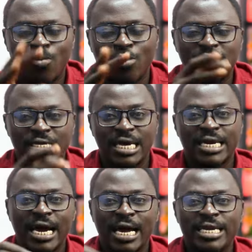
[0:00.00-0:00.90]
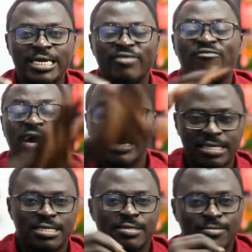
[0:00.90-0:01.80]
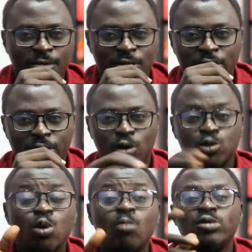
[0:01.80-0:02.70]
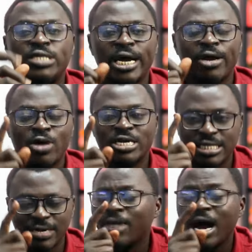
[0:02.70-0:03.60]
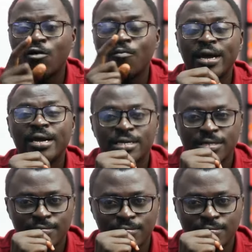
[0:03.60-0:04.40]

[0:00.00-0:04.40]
supporters and any ne fans. O so obusa e question ba akope.